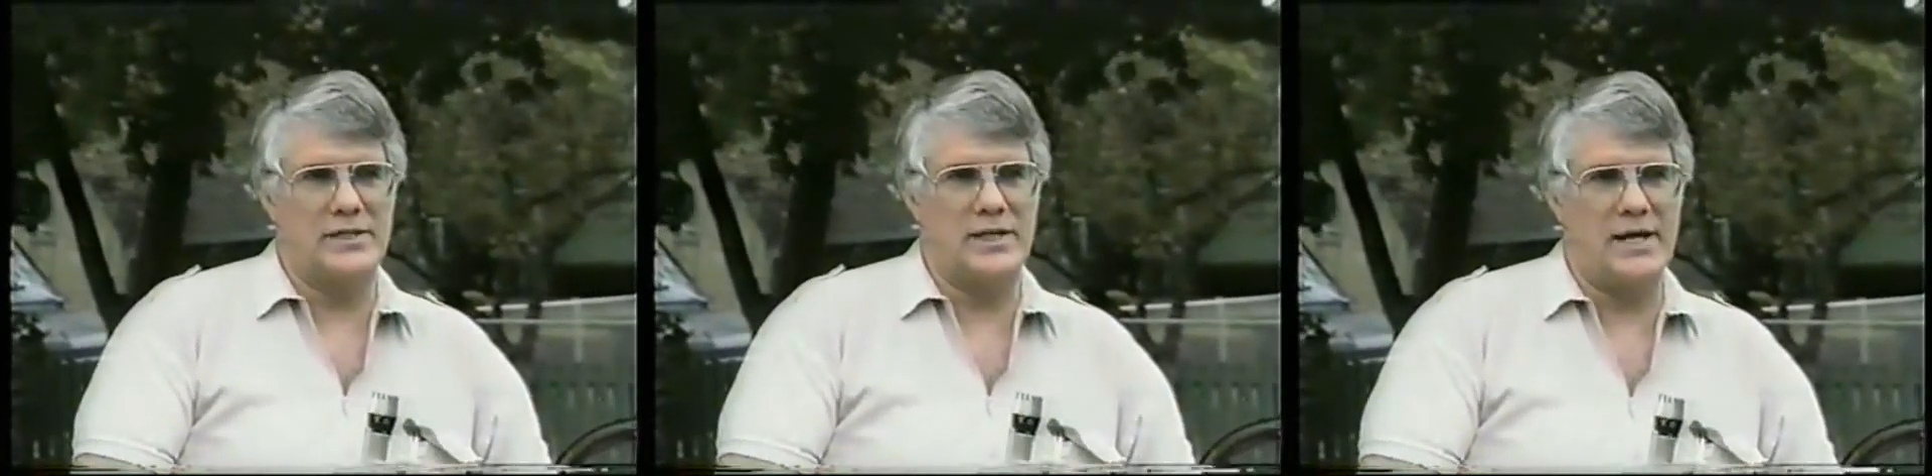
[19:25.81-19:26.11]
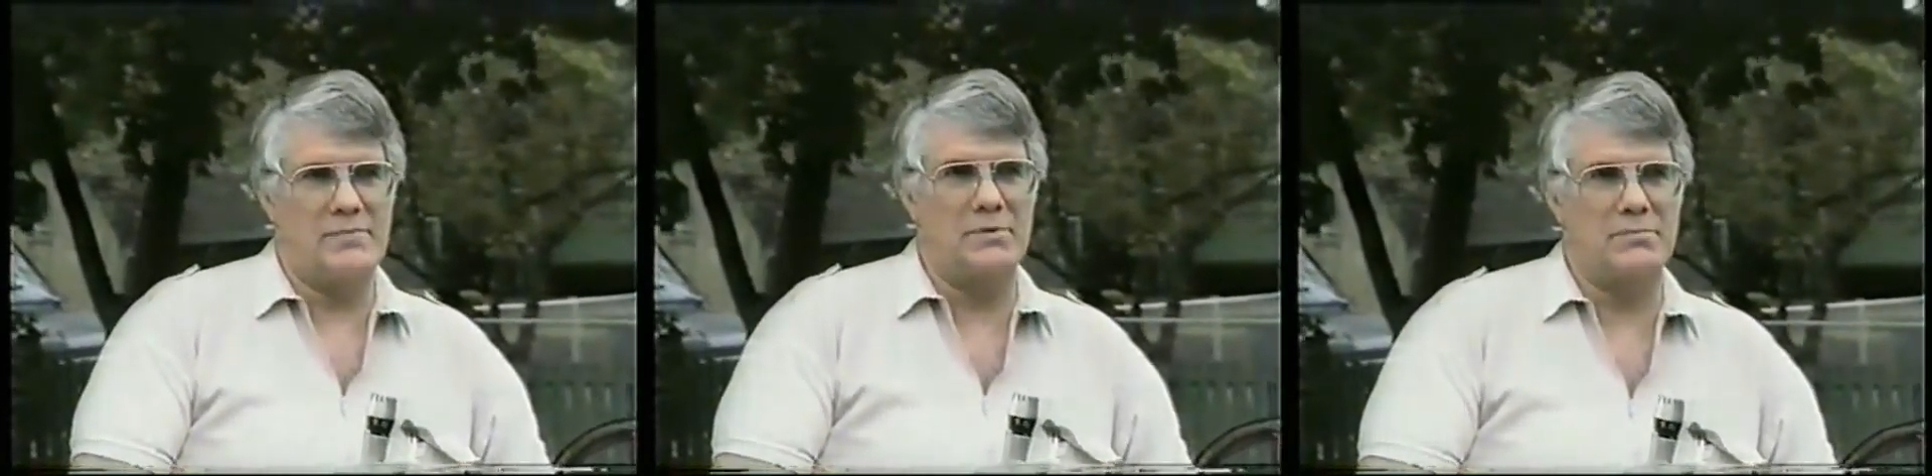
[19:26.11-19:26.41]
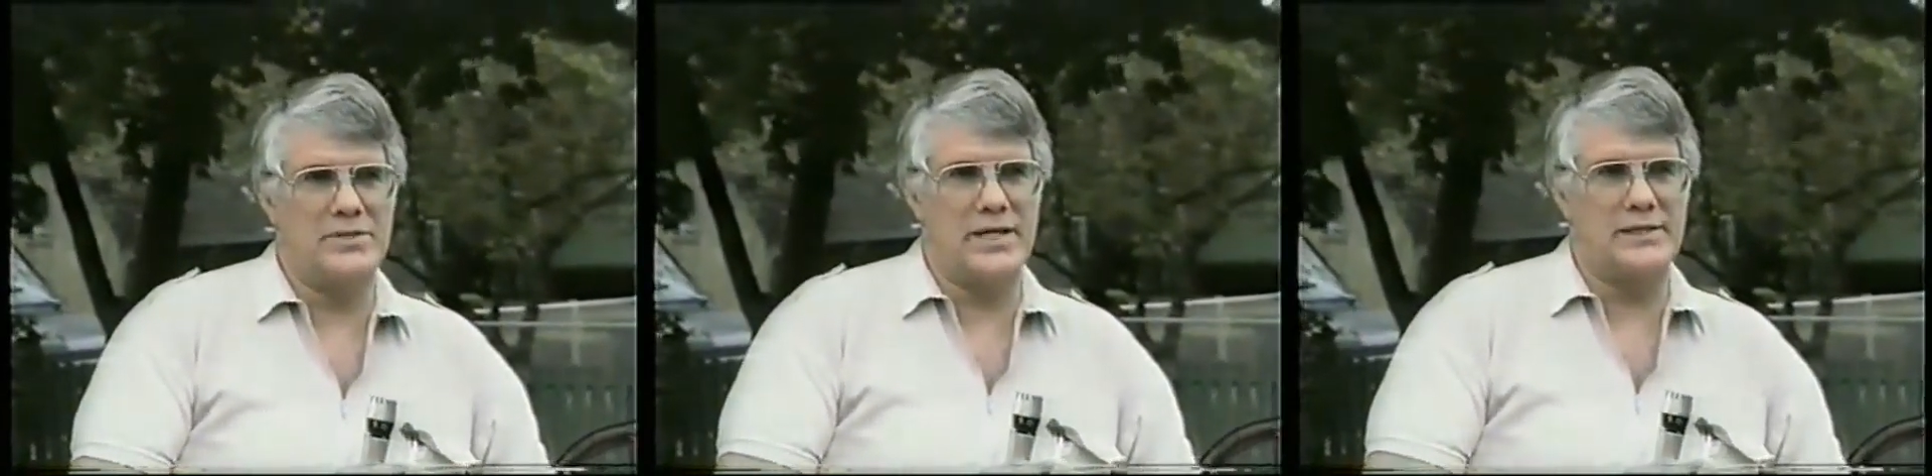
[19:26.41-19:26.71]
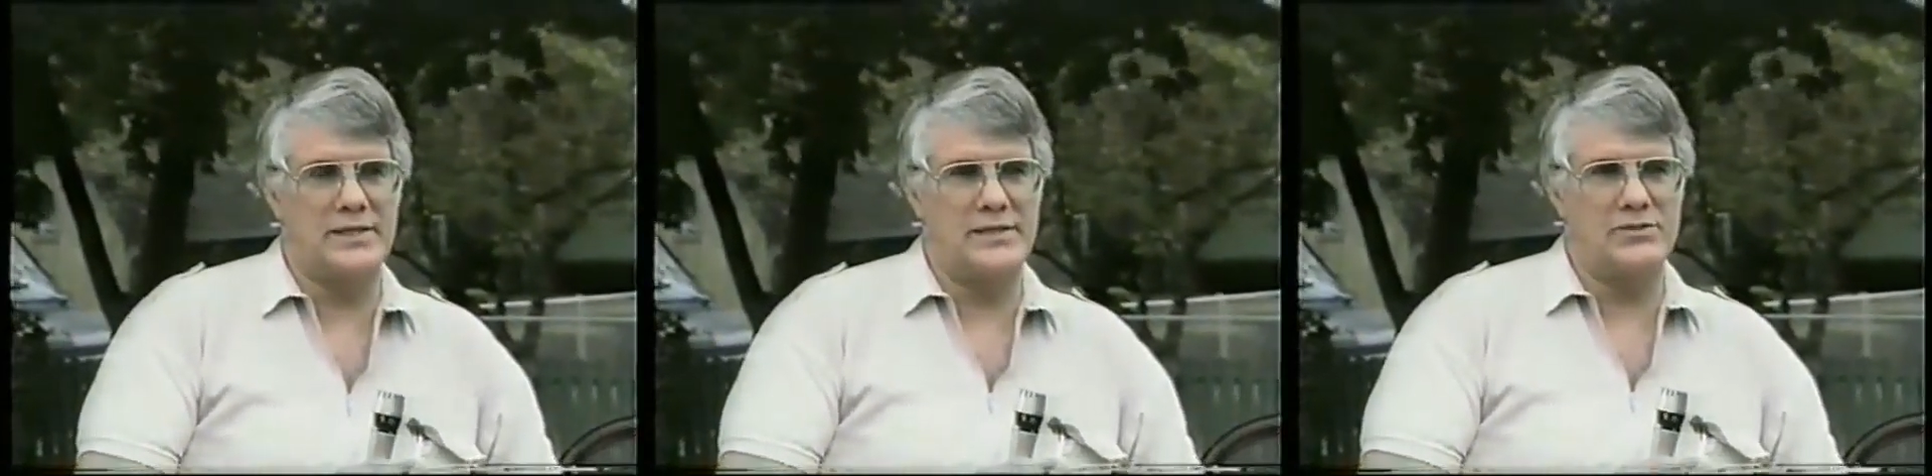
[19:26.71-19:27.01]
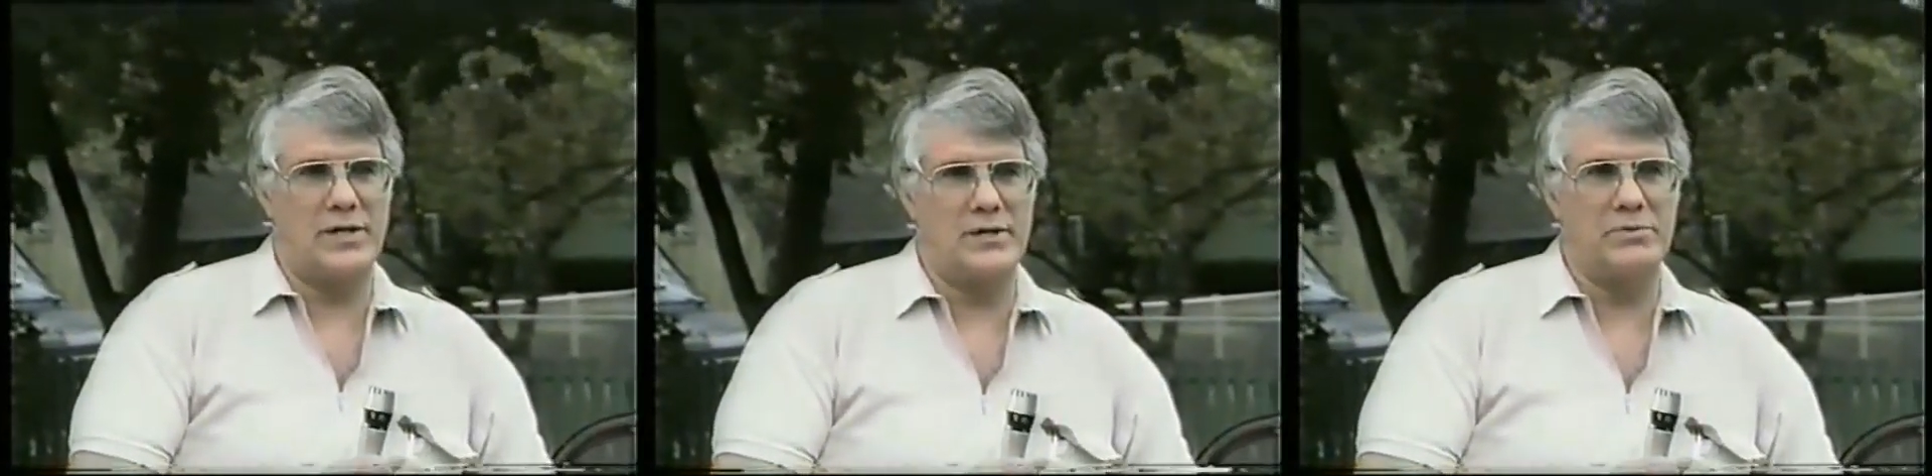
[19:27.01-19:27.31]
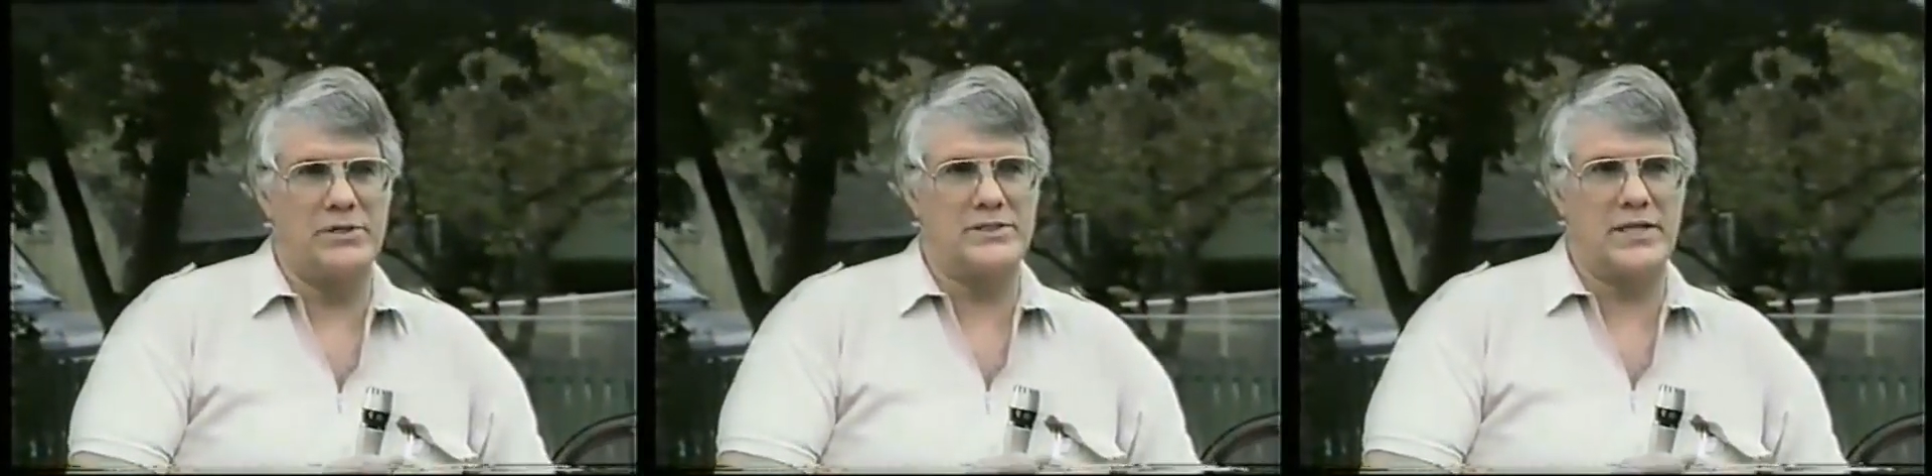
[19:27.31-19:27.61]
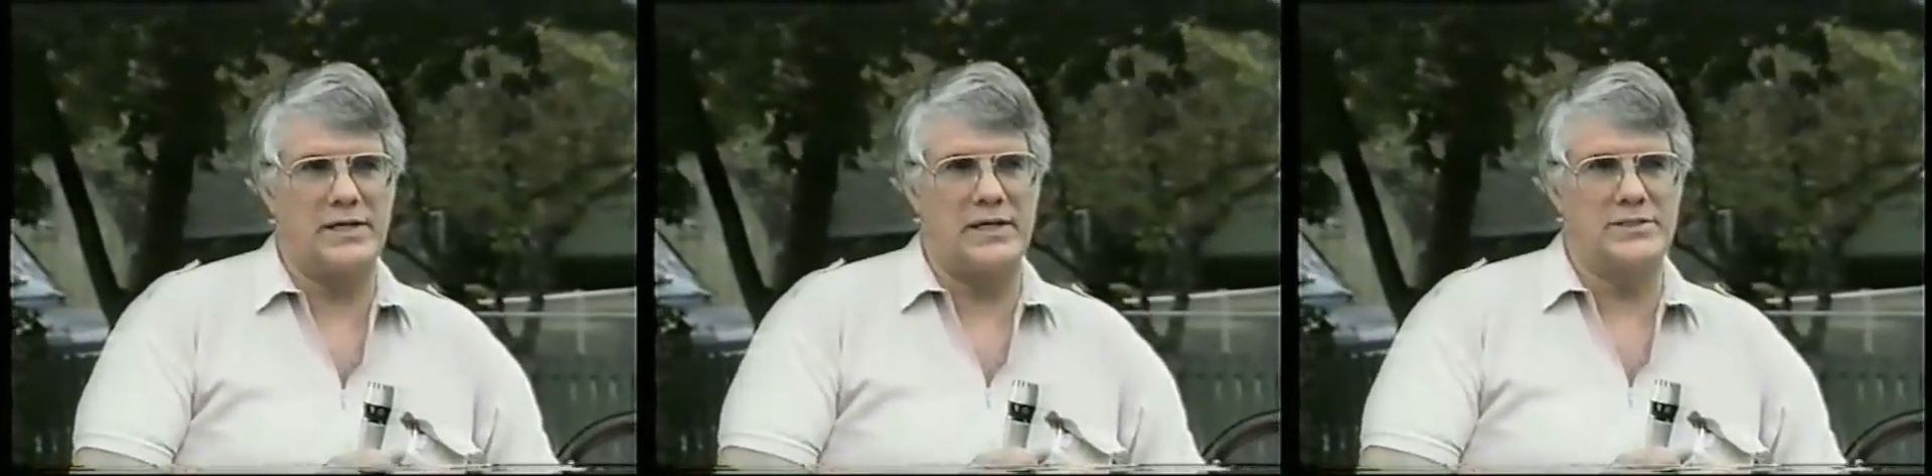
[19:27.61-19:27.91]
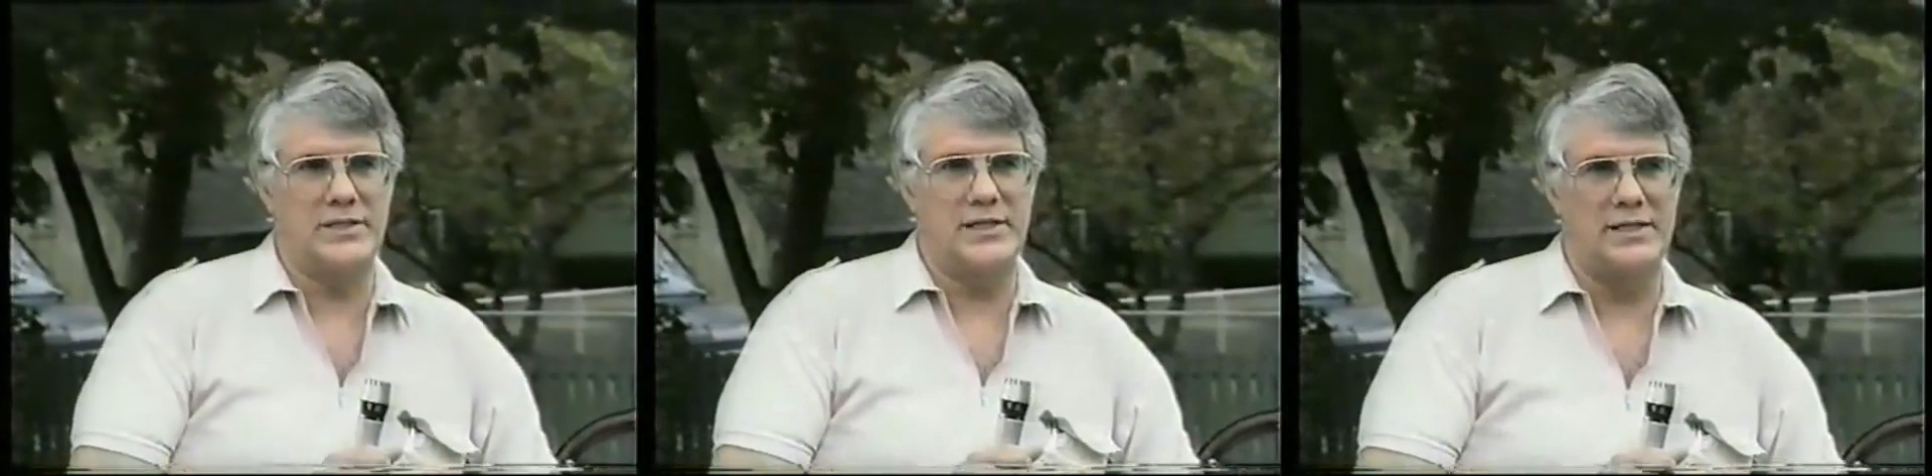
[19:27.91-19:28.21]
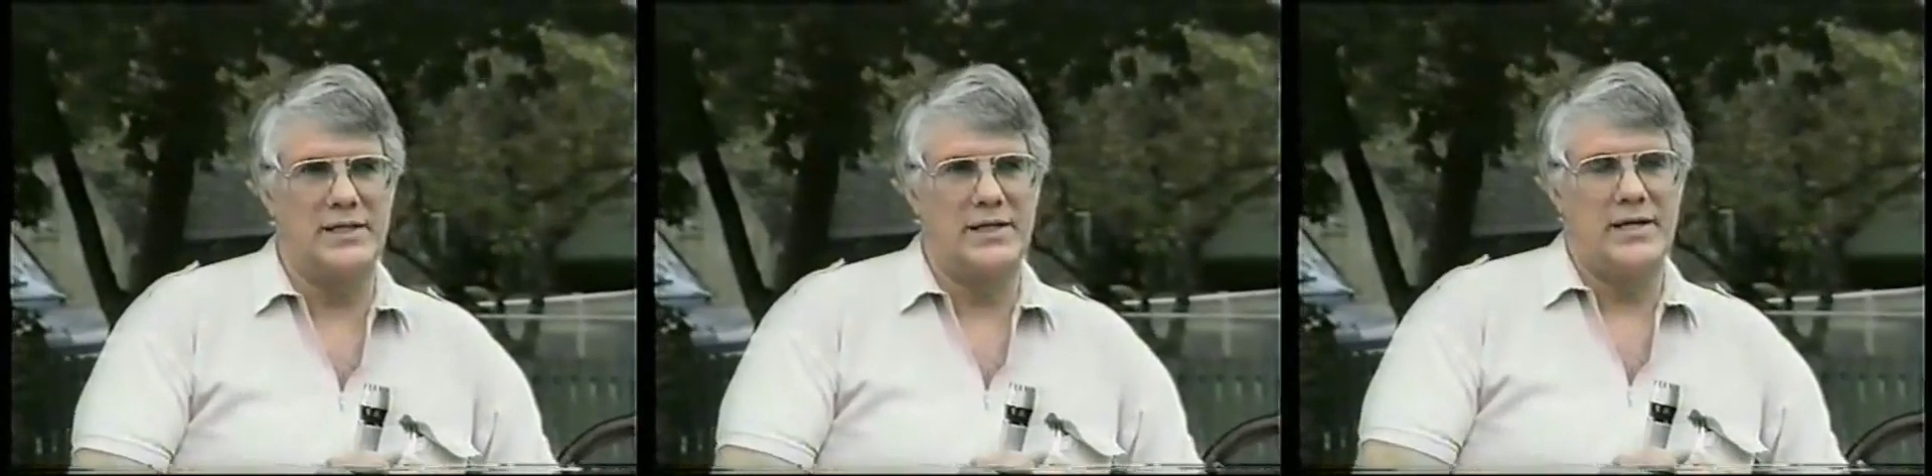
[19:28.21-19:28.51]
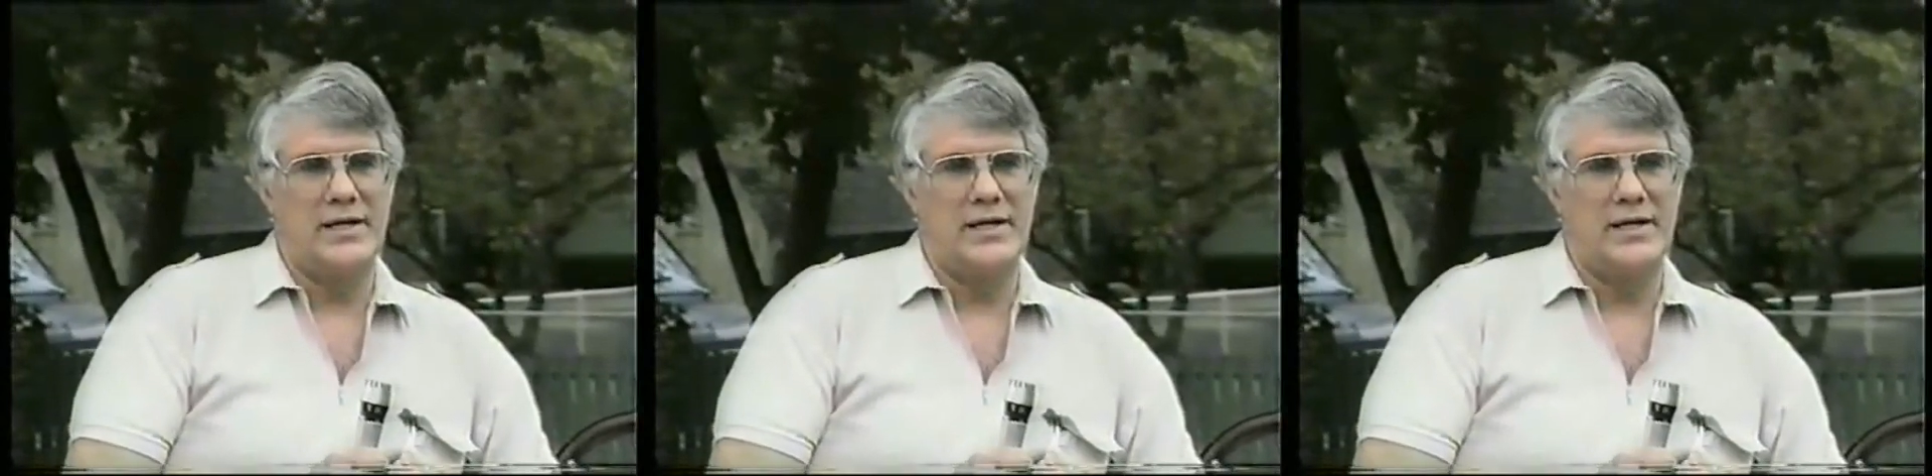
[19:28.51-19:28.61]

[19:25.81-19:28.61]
and I have been protected in trying to bring this technology in.